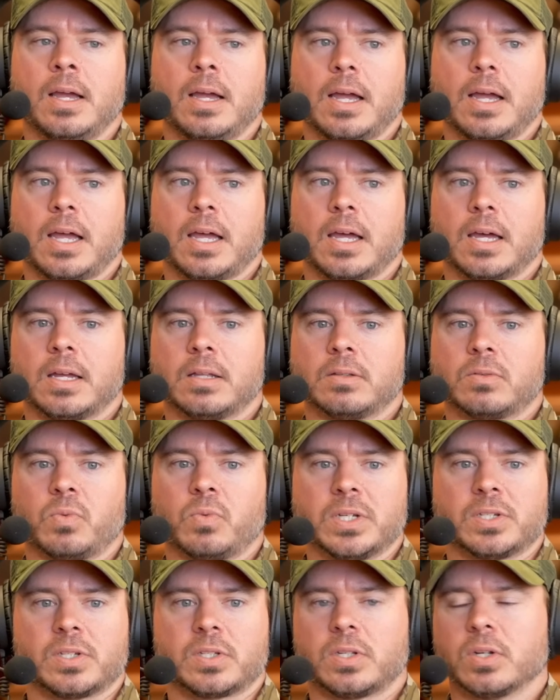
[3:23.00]
And
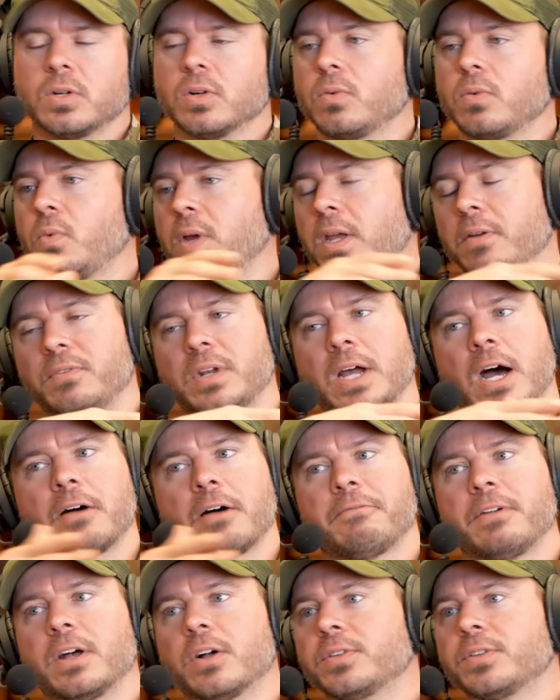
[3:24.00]
we have not
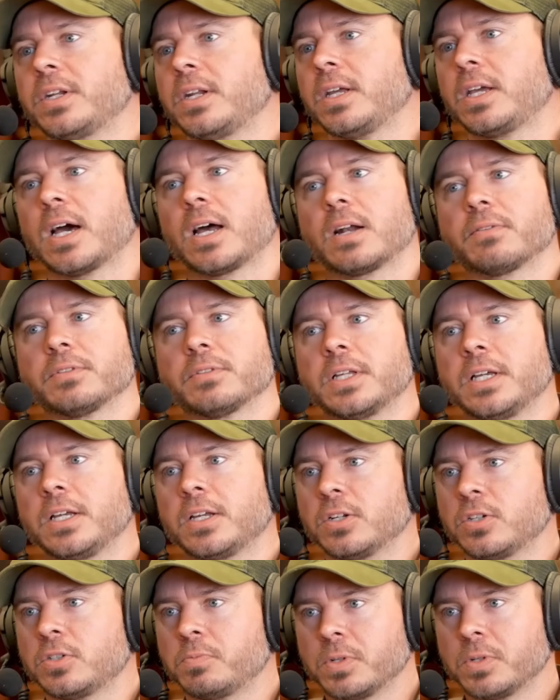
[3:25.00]
found any kind of
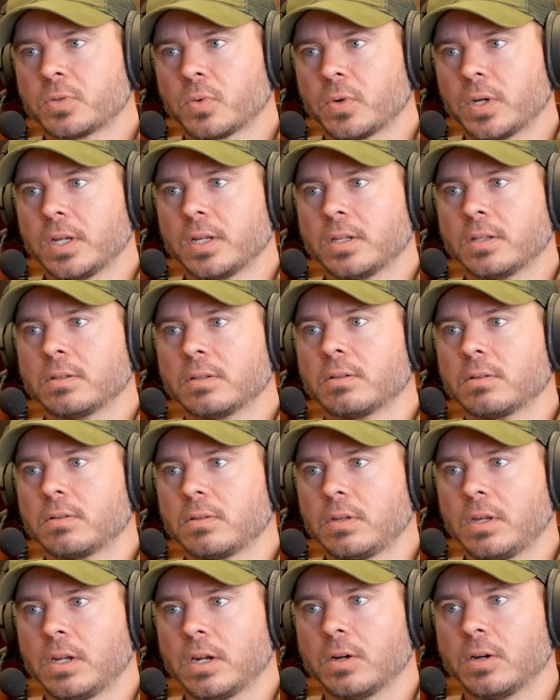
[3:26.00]
linkage between,
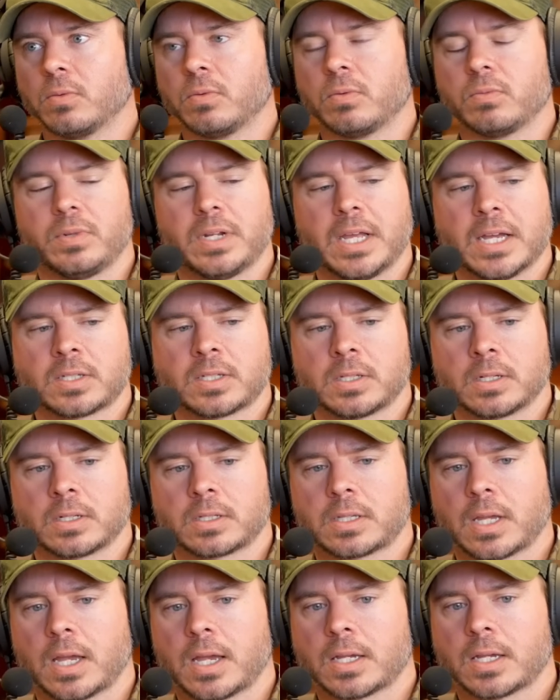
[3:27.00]
you know, nest
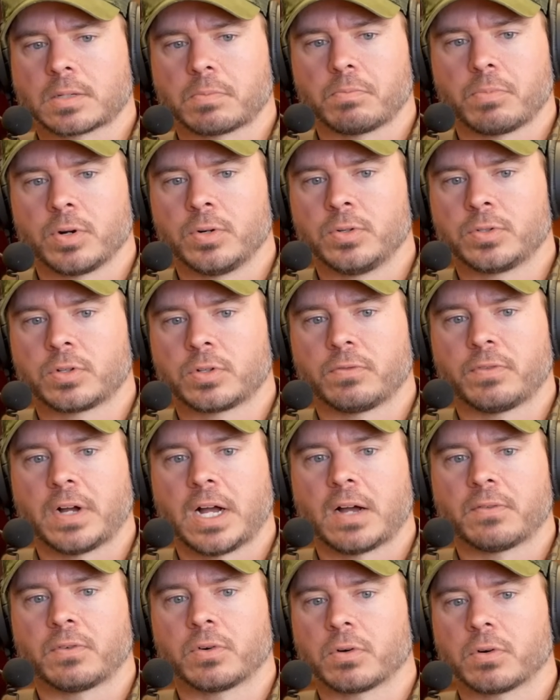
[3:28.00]
success, brood
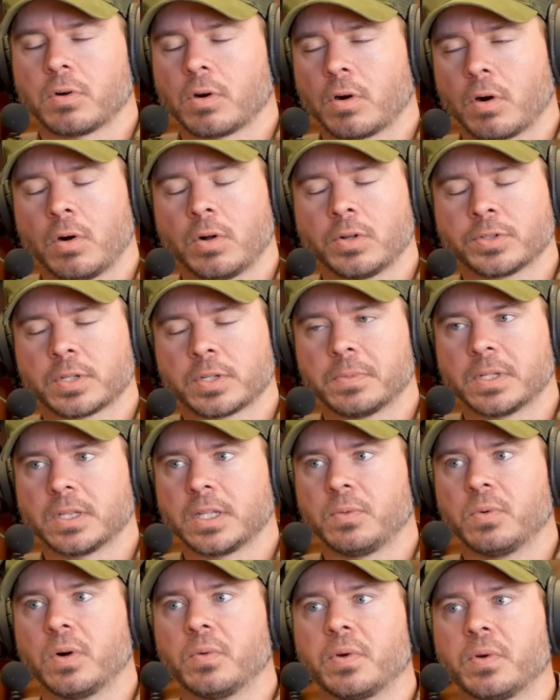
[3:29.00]
survival, or ultimately
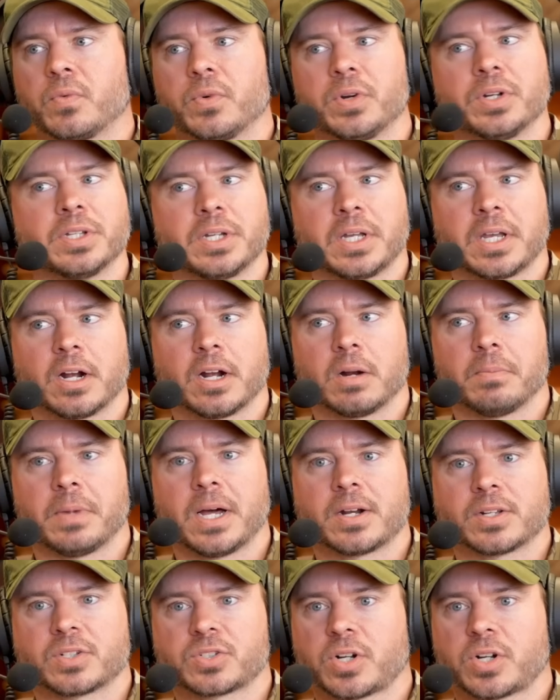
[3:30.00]
what we really care
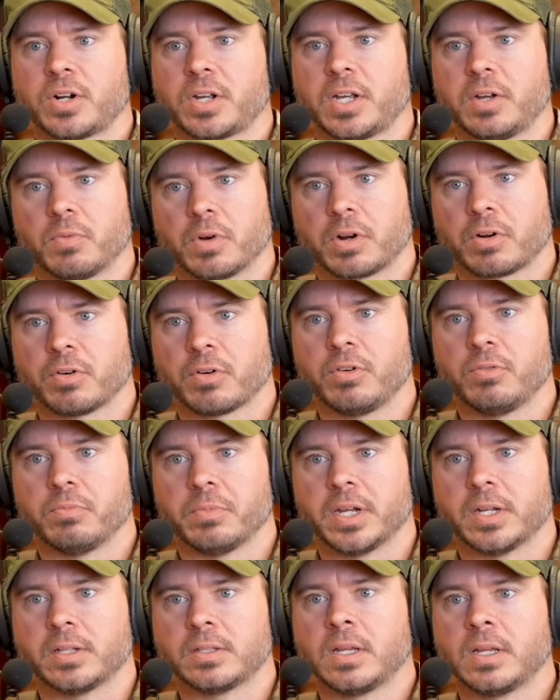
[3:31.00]
about is turkey
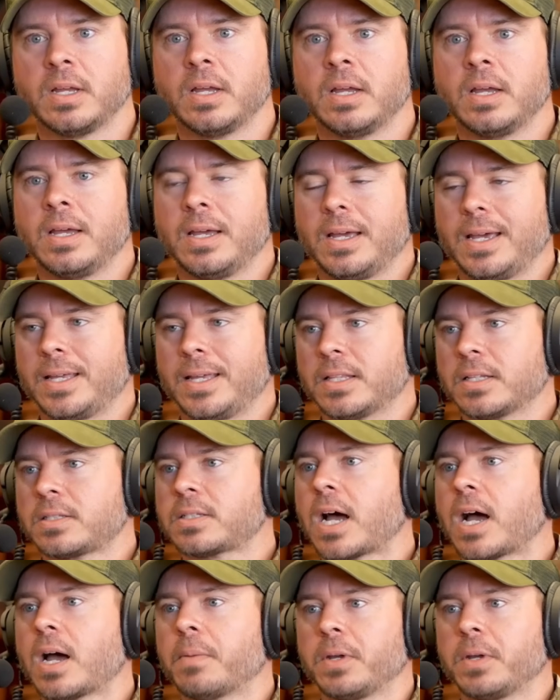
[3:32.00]
recruitment and the
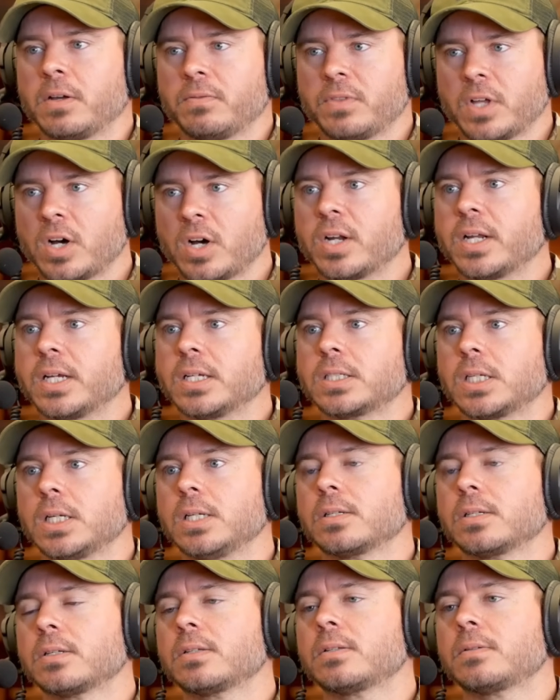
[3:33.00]
timing of the hunting
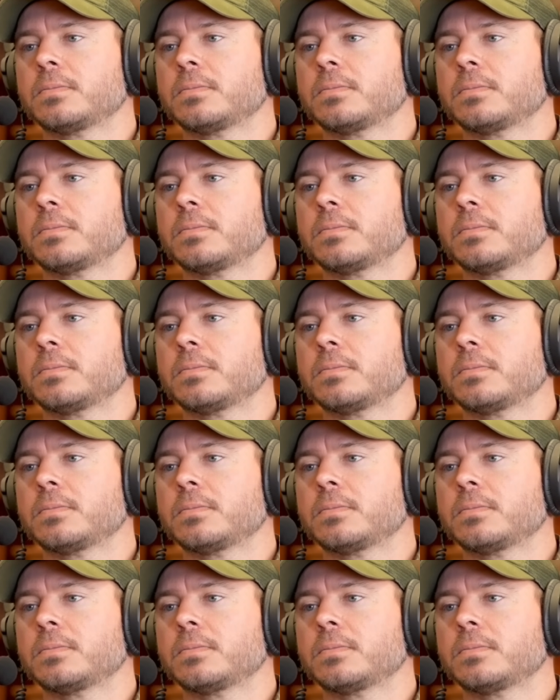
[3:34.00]
season.